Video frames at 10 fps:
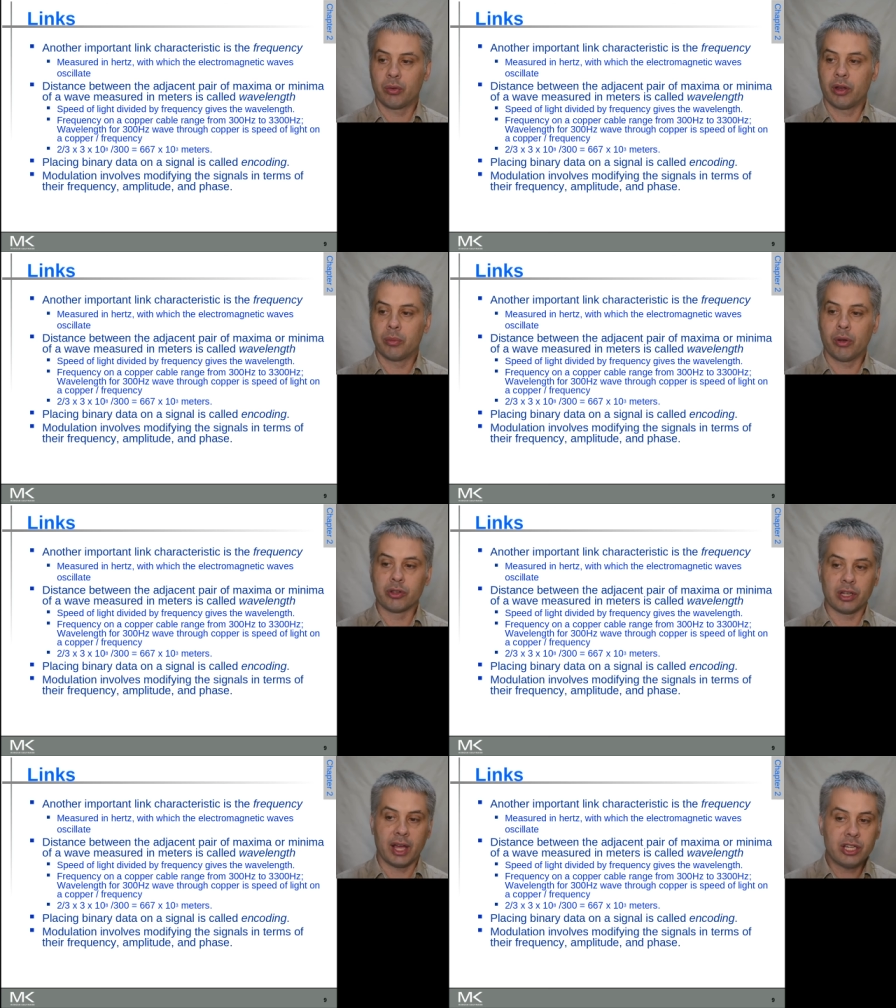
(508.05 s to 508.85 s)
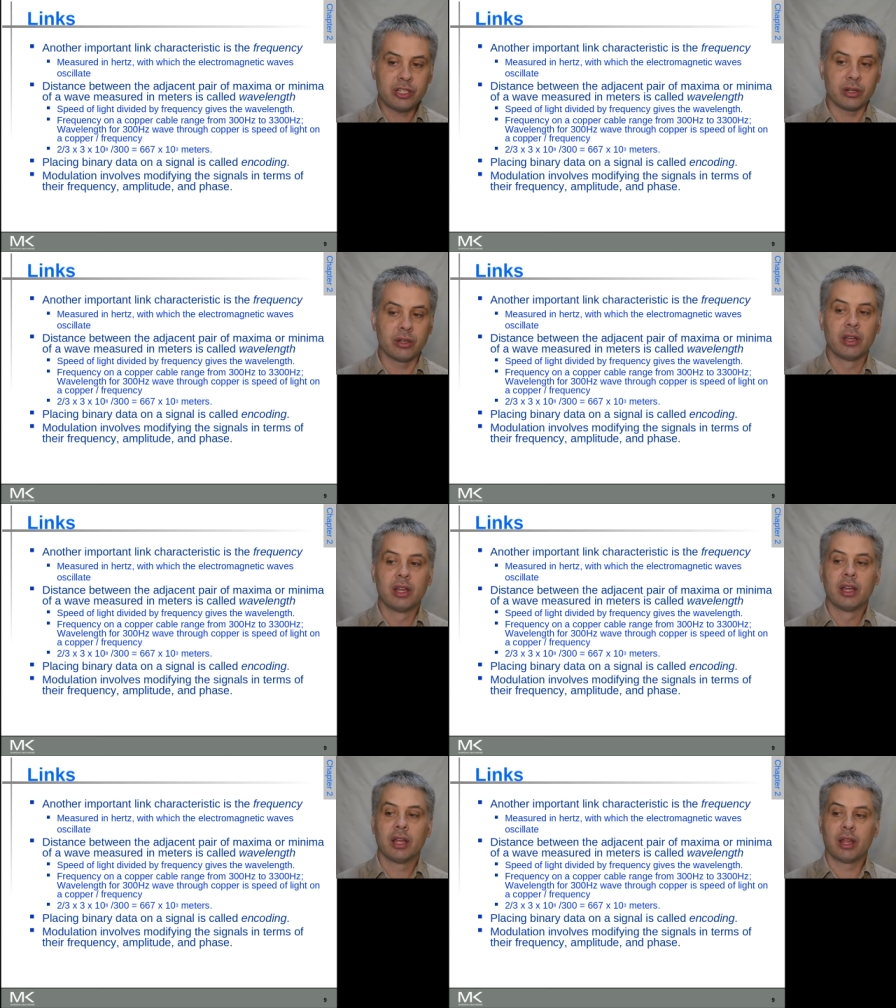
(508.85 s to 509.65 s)
And modulation
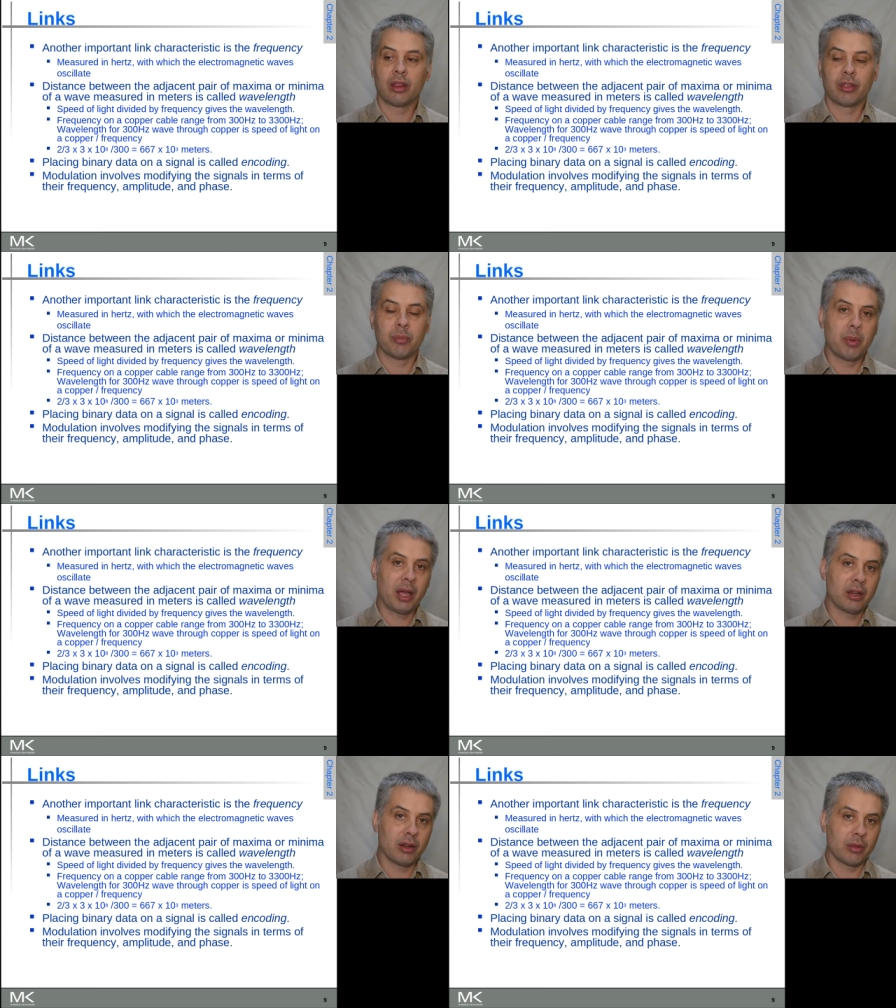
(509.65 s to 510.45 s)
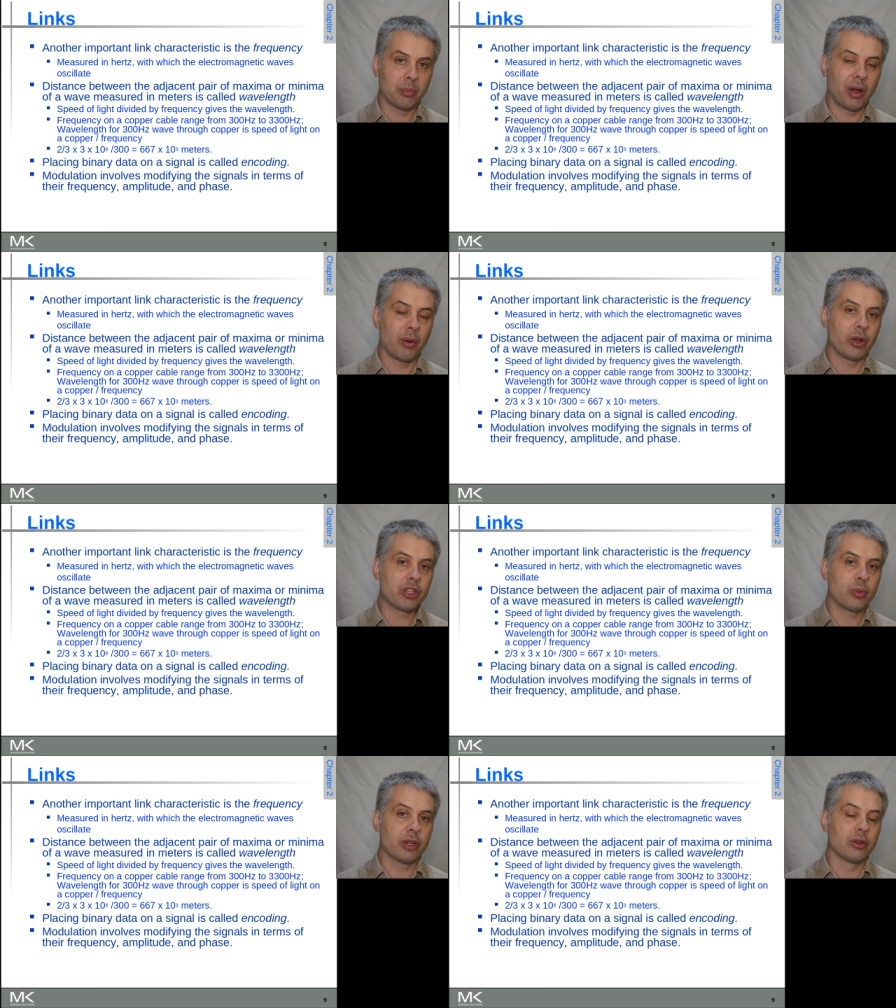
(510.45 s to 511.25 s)
is the mechanism by
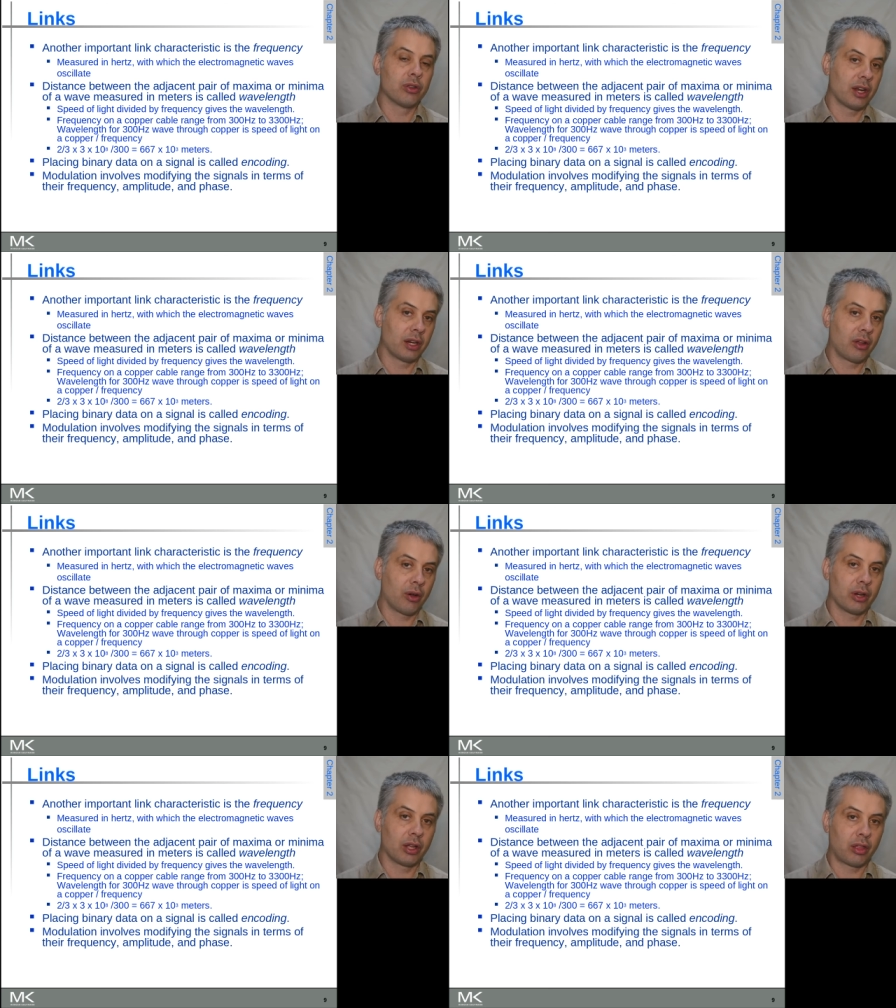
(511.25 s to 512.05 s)
which we do that encoding.